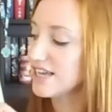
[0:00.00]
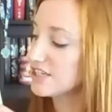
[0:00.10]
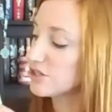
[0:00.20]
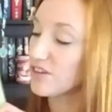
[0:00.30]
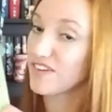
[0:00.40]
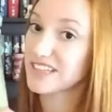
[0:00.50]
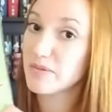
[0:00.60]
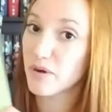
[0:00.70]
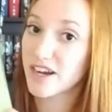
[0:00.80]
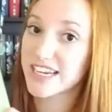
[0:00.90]
So I finally
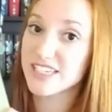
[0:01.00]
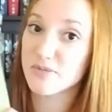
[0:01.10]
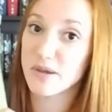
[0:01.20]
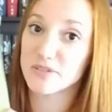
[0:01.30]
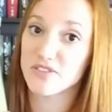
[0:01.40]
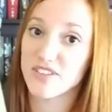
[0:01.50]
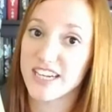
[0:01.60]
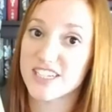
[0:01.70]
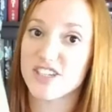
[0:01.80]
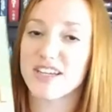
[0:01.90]
bought it to be able to
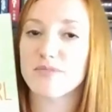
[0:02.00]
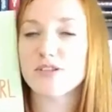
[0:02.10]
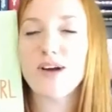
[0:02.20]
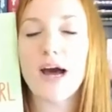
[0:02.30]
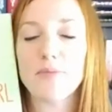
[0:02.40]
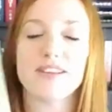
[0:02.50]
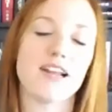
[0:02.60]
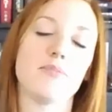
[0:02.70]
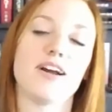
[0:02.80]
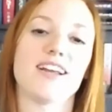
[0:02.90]
finish, and I'm so happy that
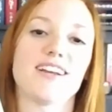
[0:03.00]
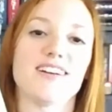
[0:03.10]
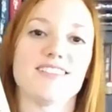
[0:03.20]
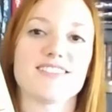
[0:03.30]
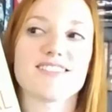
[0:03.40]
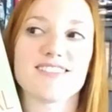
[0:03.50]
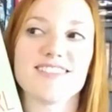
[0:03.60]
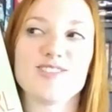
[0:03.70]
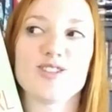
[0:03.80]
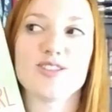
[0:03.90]
I bought it because
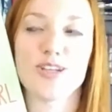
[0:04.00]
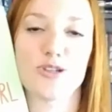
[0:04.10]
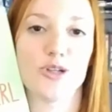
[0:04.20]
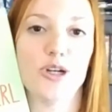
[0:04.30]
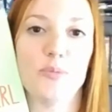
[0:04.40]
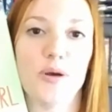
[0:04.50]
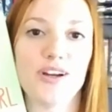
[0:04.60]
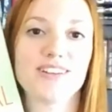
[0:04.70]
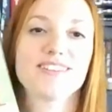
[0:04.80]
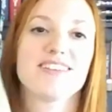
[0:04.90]
it's such a good book.